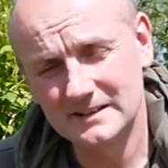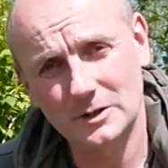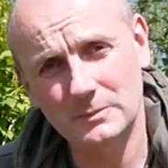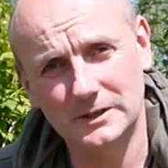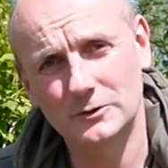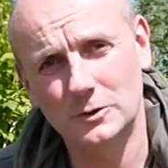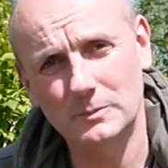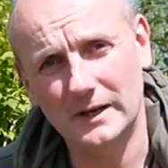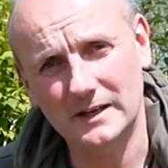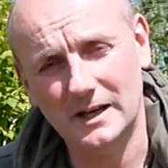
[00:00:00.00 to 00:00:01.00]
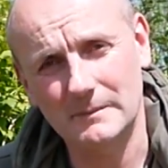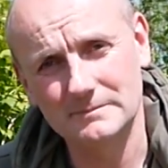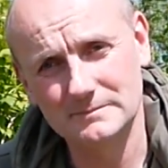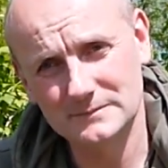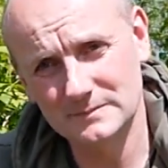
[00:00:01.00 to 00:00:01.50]
they'll pick the hook bait up,
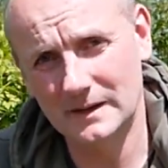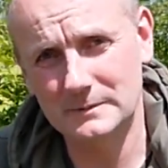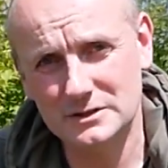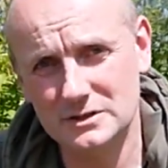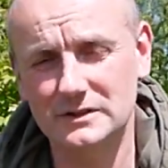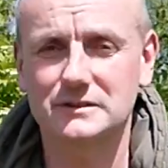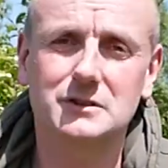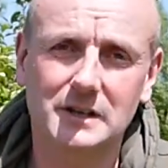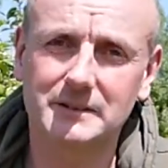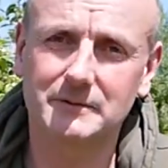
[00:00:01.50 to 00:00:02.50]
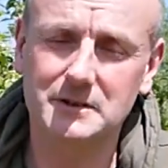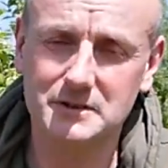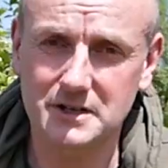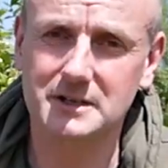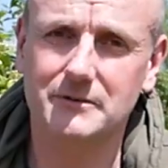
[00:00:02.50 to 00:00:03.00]
maybe
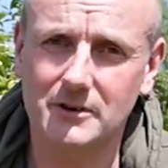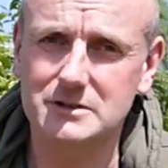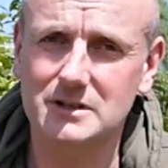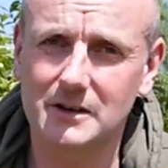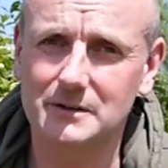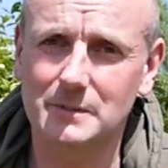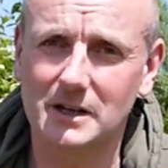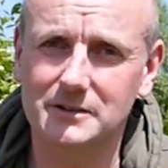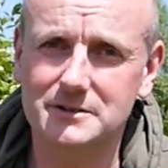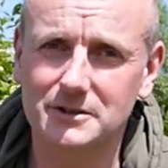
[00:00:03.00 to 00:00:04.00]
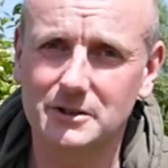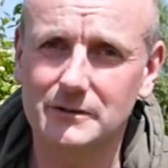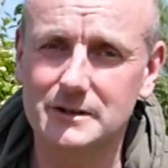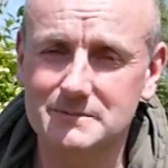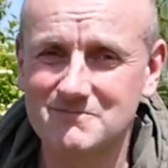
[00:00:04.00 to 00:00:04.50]
sink very slowly below the
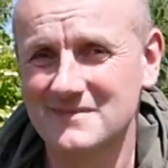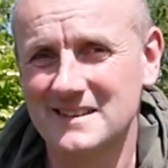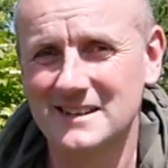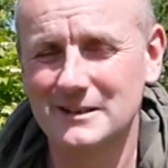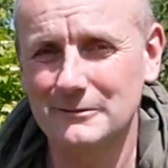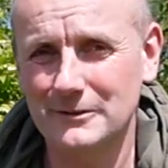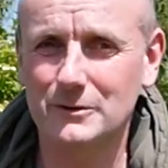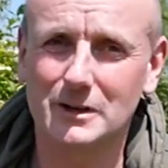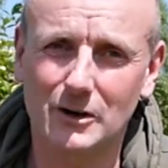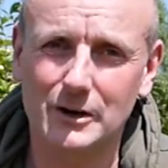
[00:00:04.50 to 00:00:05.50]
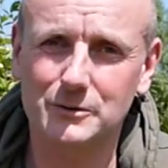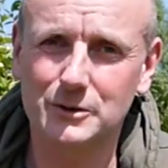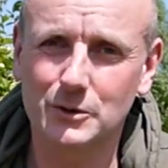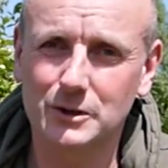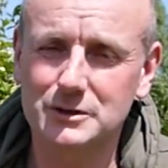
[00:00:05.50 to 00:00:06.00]
surface, feel the line or
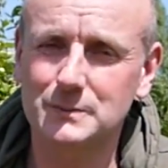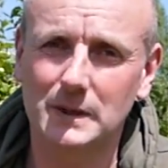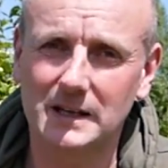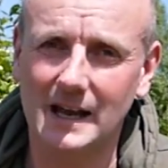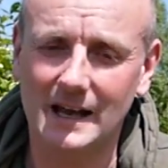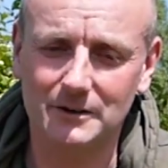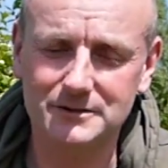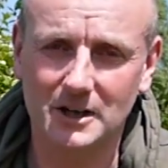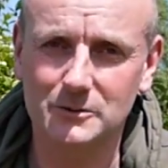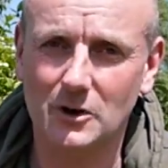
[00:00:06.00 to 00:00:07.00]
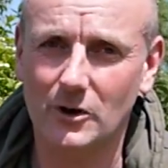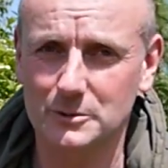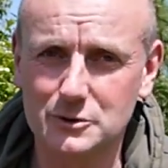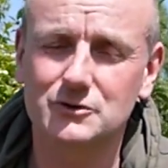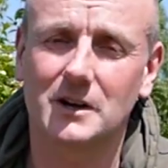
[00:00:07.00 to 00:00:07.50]
the hook and spit it out. So I
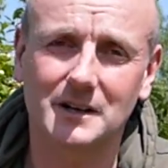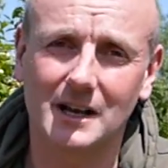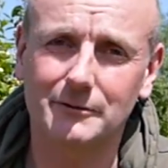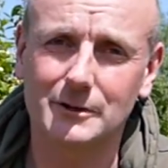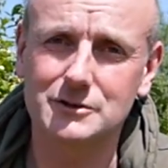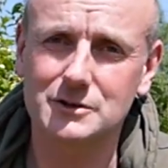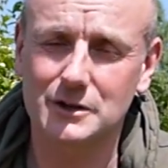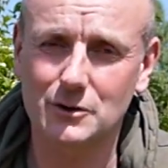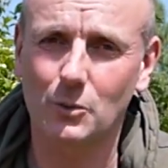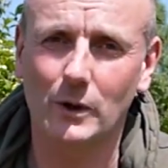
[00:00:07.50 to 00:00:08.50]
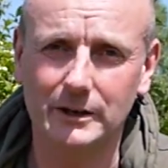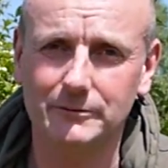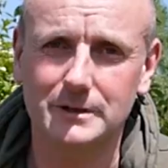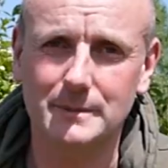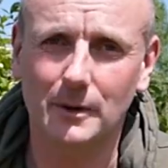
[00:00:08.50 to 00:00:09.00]
would have struck that fish and not
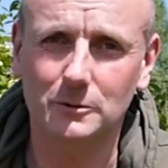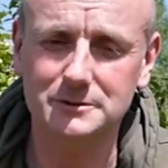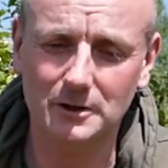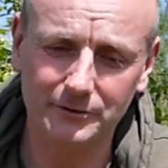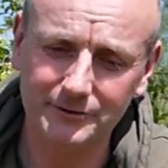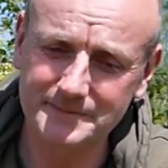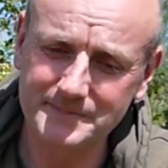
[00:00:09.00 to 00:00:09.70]
waited for it to bolt off.